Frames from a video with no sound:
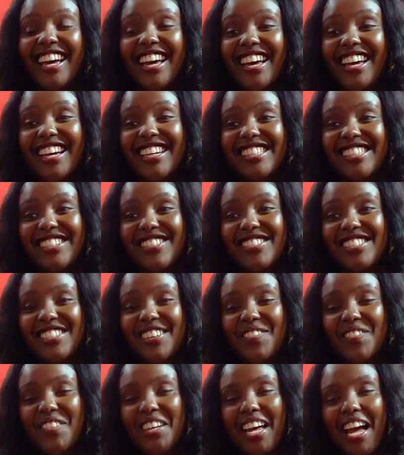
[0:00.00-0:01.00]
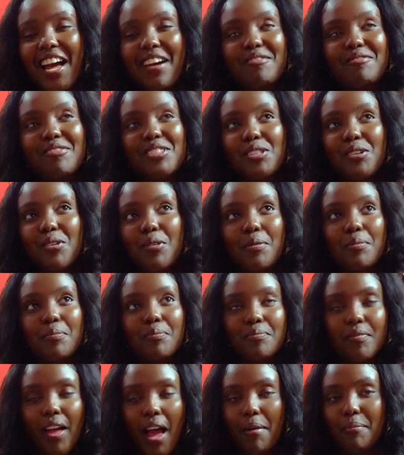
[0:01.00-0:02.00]
Yes, I was amazing. I'm so
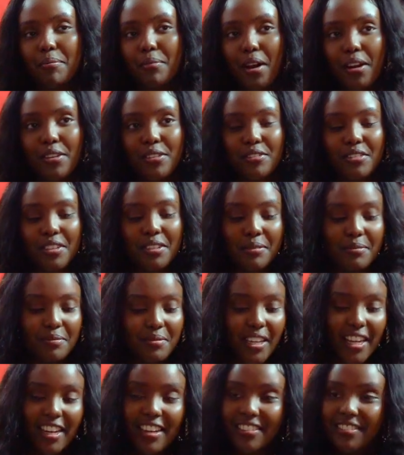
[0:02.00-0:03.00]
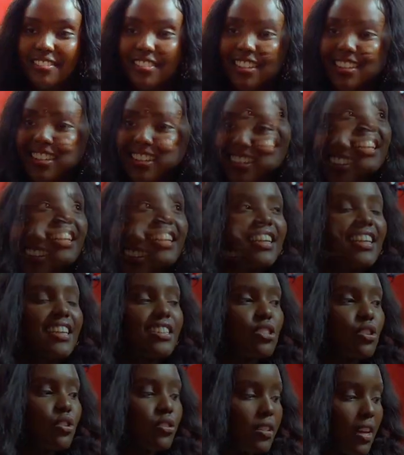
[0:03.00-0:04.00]
I'm proud of him. Yeah. The
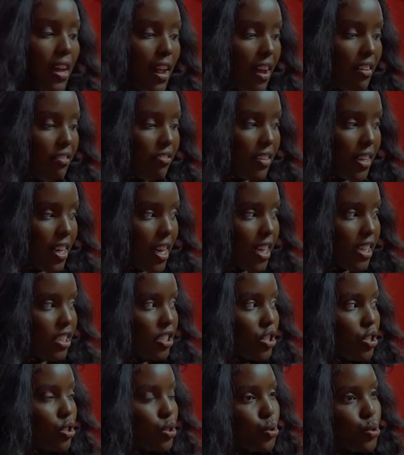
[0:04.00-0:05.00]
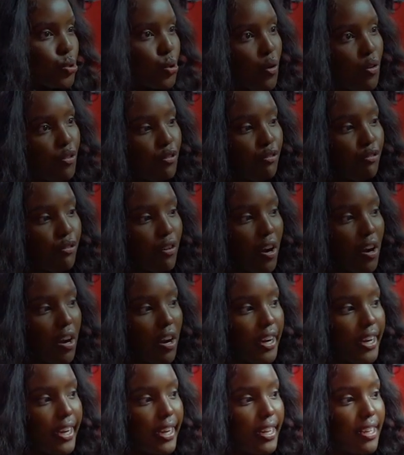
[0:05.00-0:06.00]
lesson that I've learned so
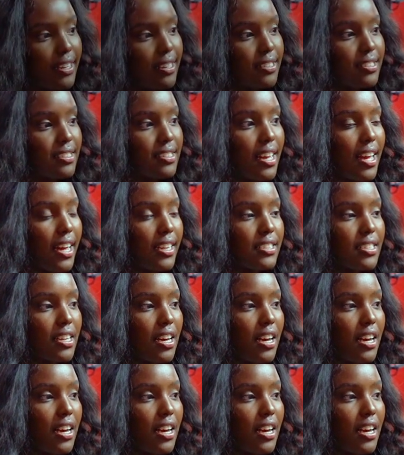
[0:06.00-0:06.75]
far is that